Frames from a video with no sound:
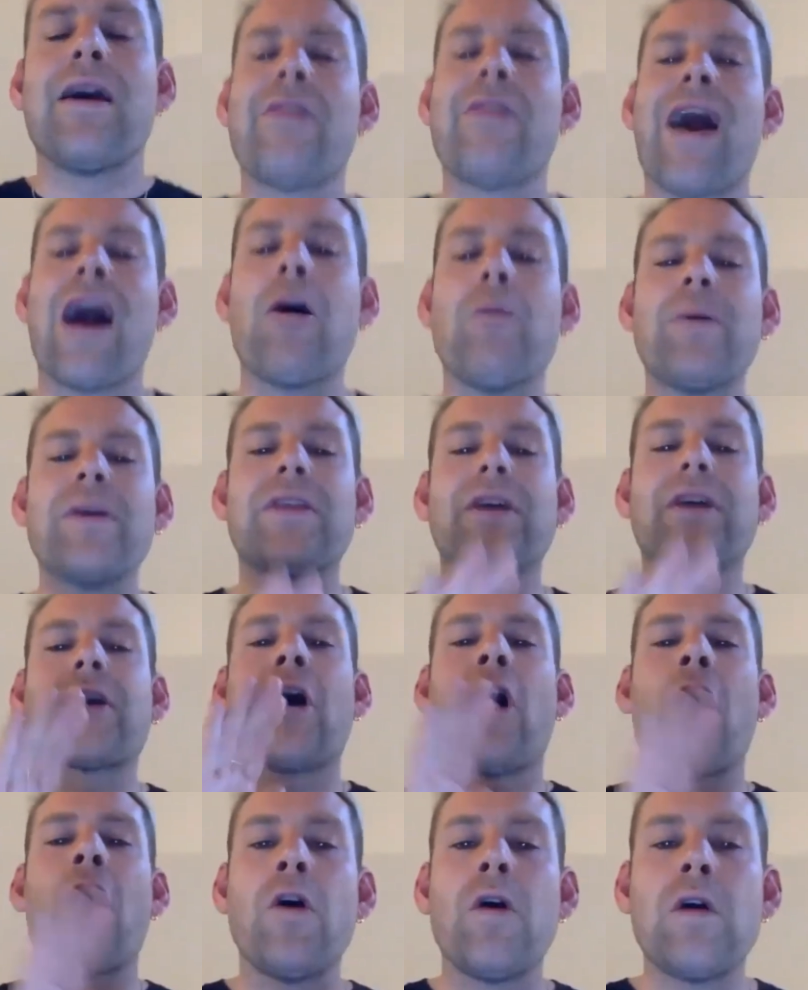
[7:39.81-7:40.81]
That'll be the
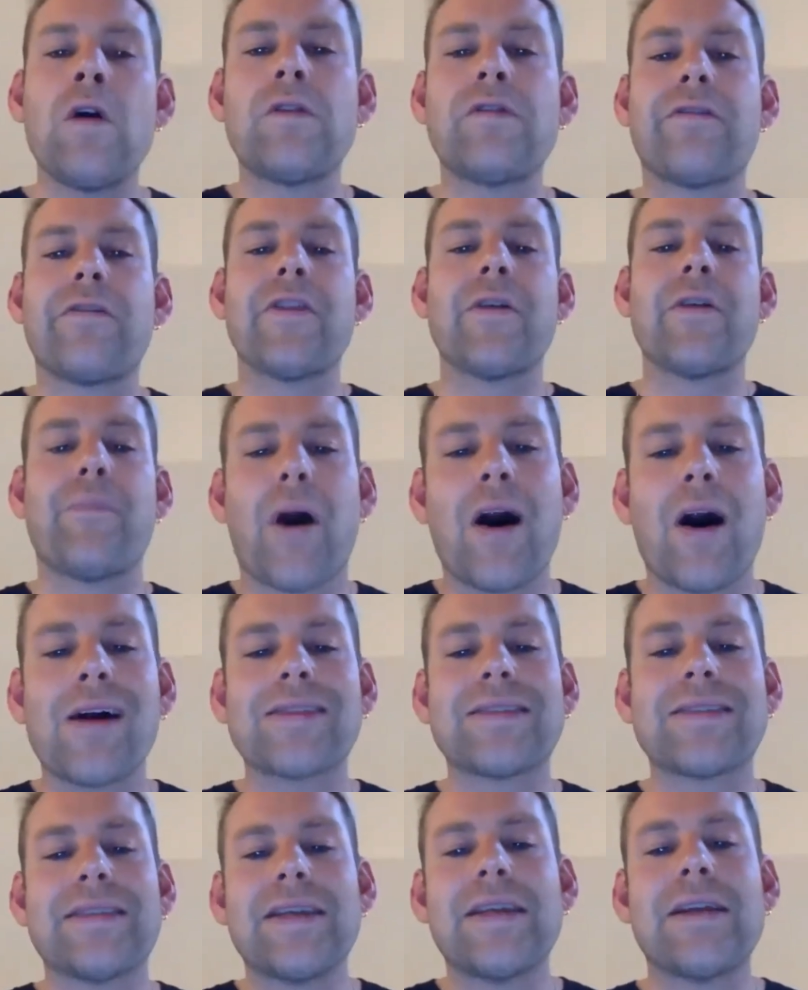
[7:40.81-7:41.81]
code for the
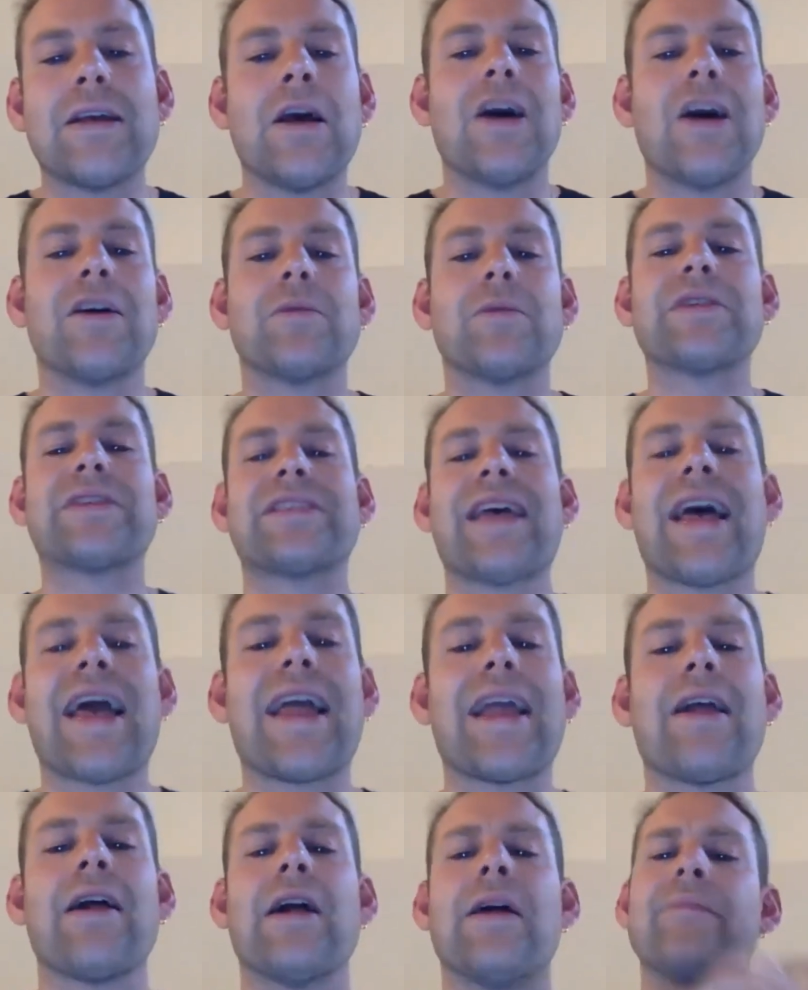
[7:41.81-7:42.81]
party. We'll
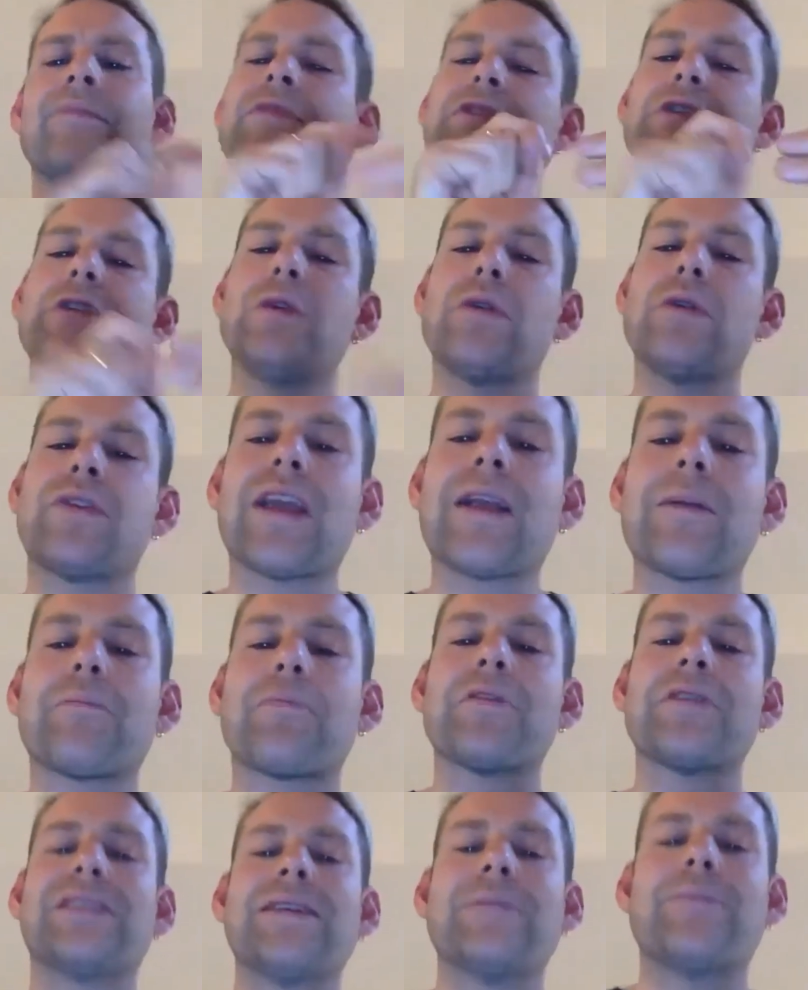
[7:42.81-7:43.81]
say, do you
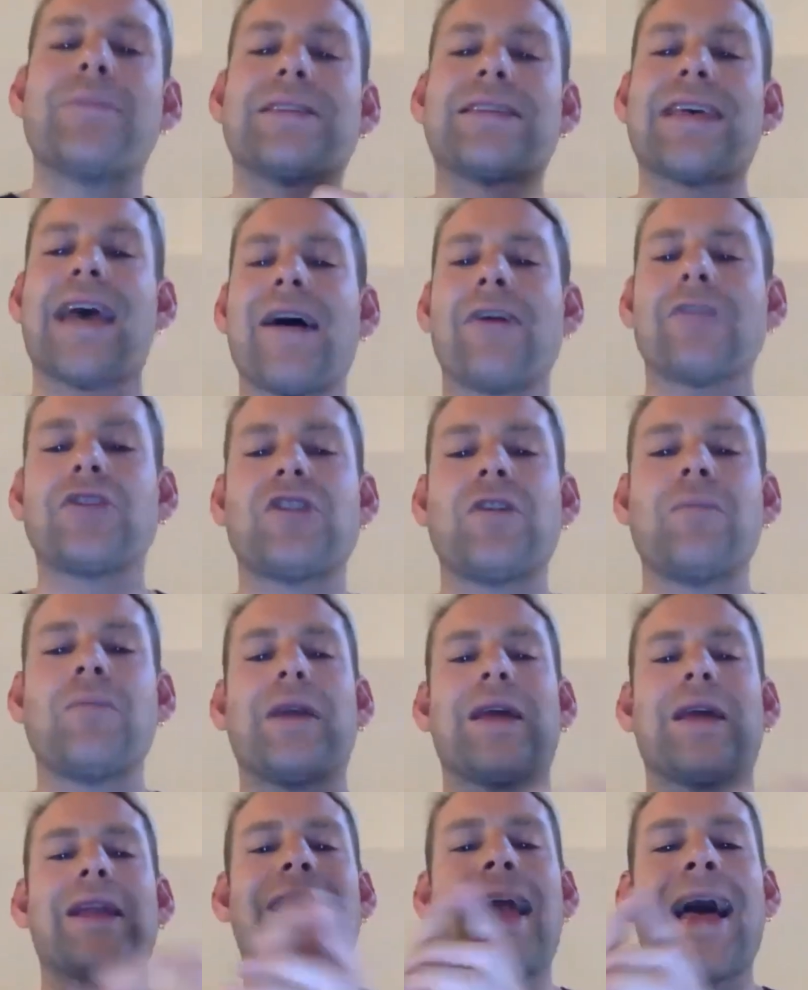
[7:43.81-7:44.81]
think Priti Patel should
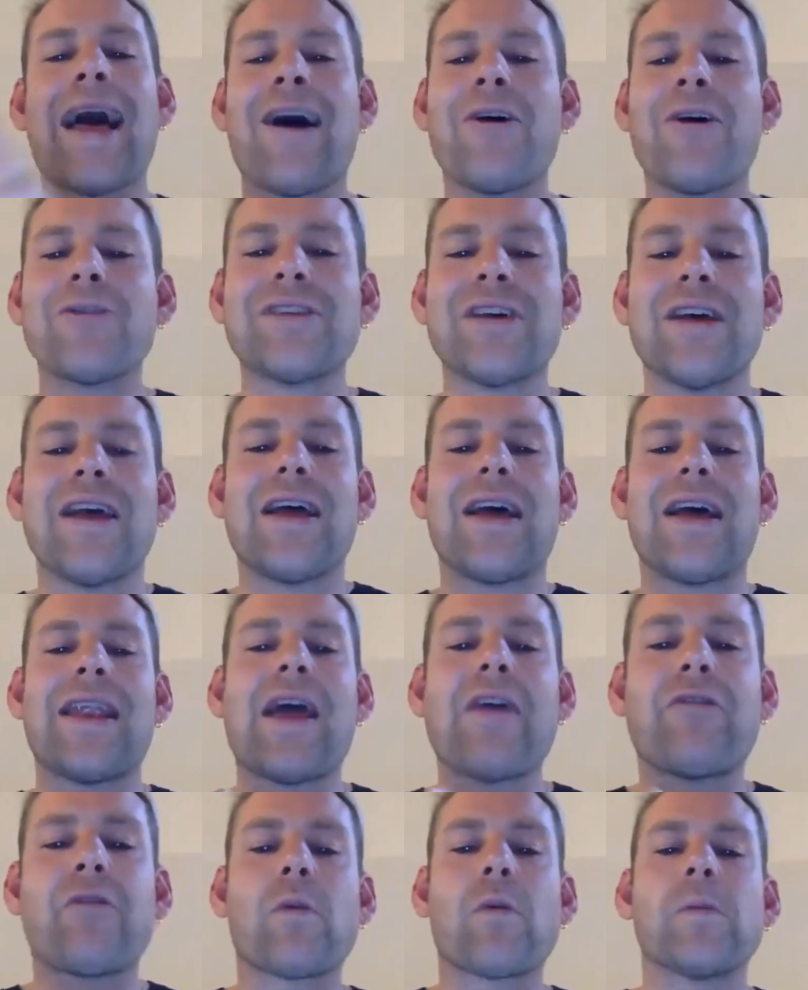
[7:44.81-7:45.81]
be allowed? And
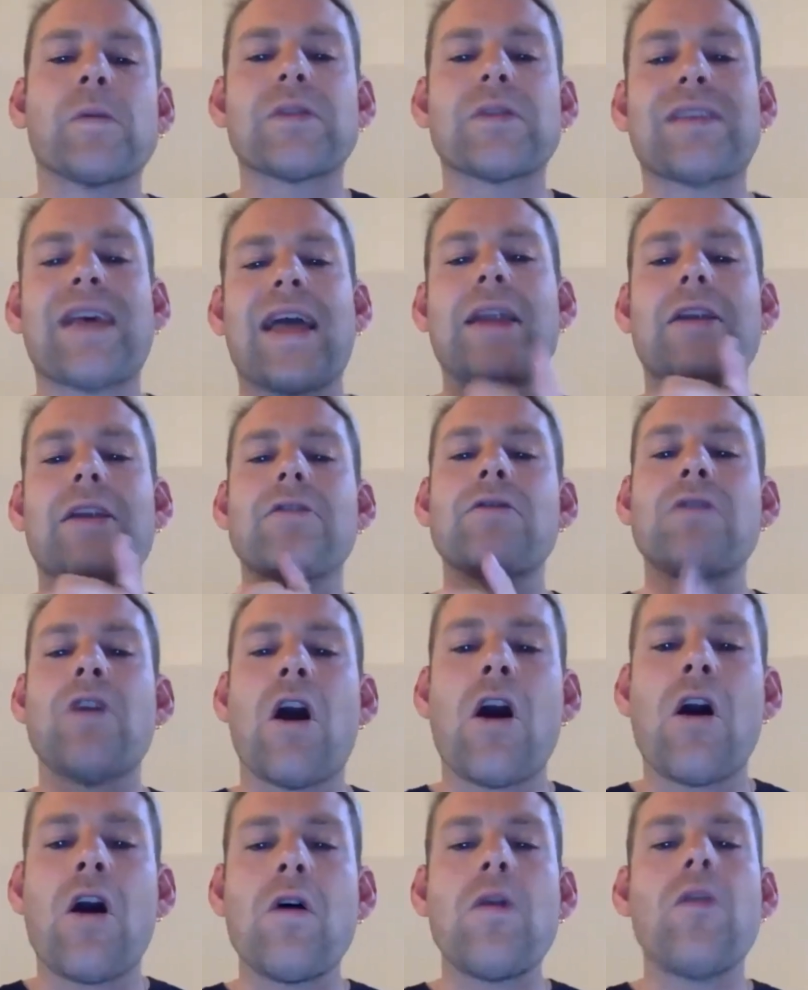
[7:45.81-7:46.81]
everyone will say
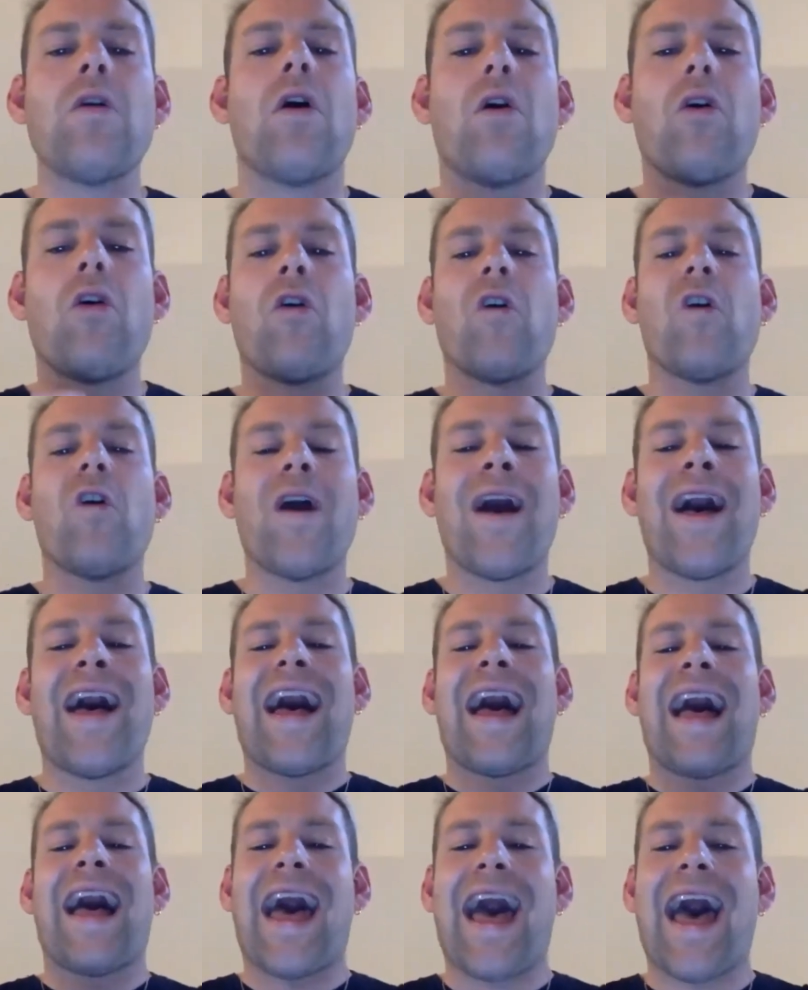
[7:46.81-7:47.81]
no or
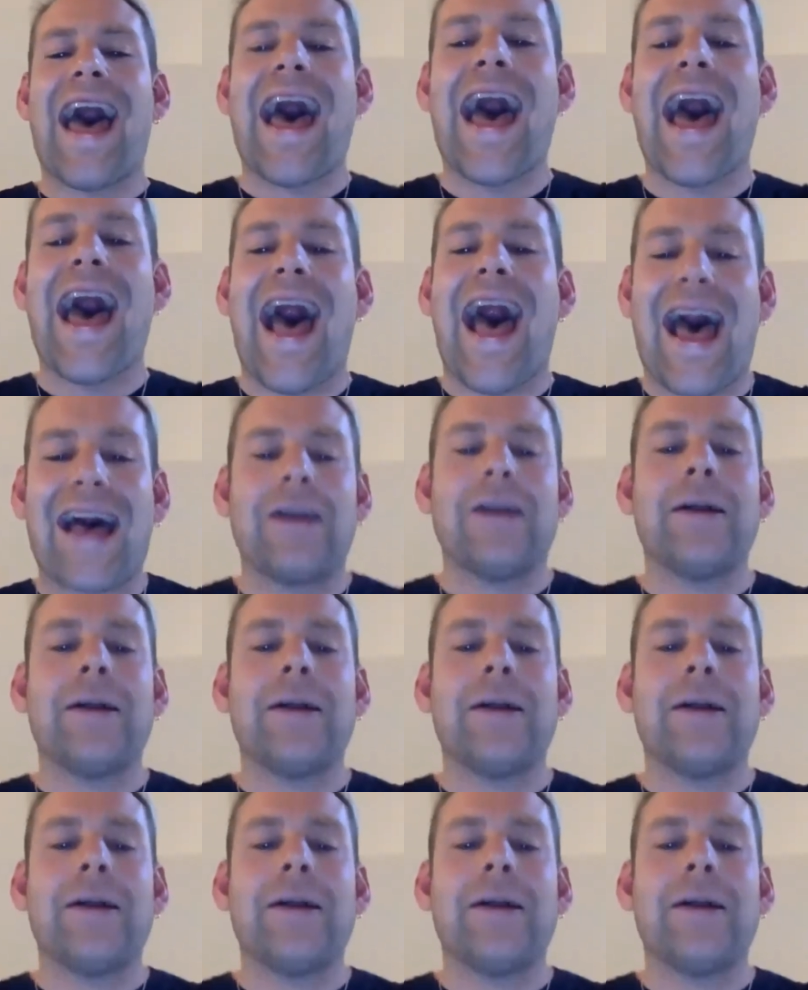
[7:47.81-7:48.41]
ha ha.